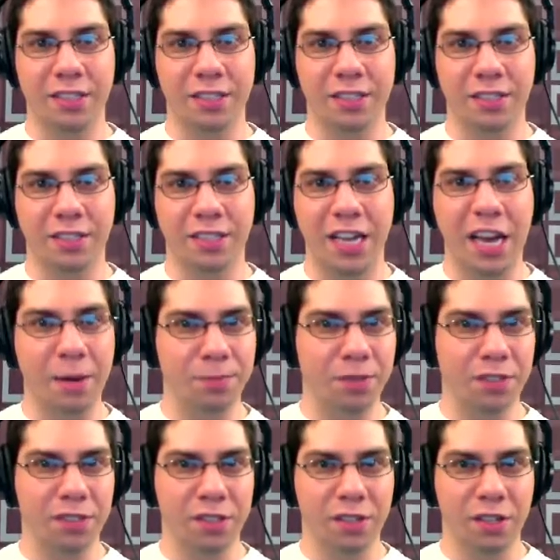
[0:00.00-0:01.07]
it
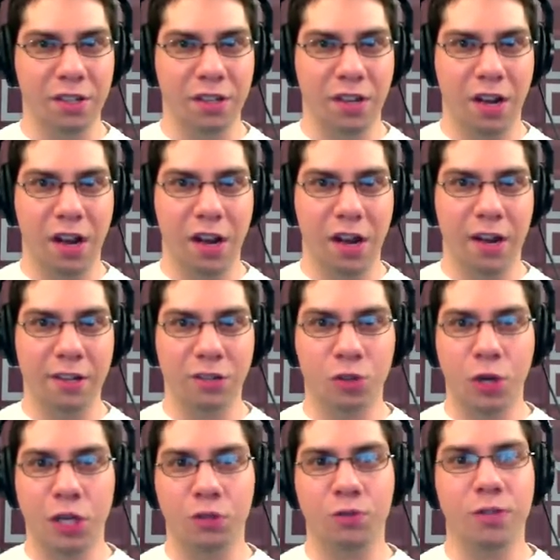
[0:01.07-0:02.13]
stops uh,
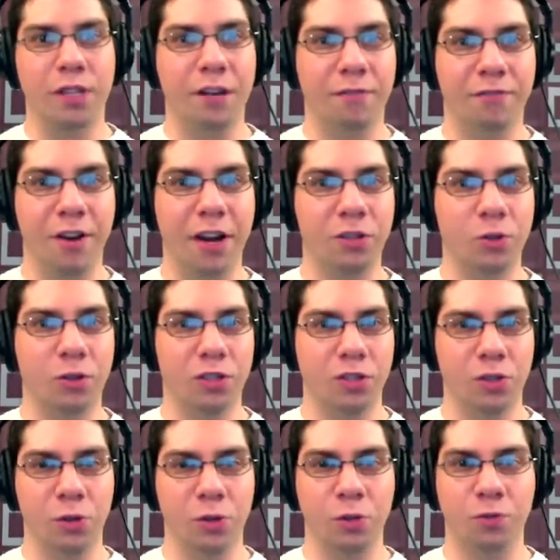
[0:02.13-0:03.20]
transferring that file to
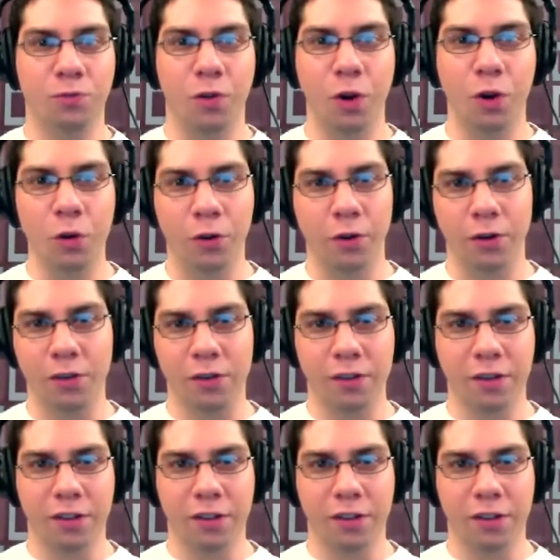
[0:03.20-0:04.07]
its new folder,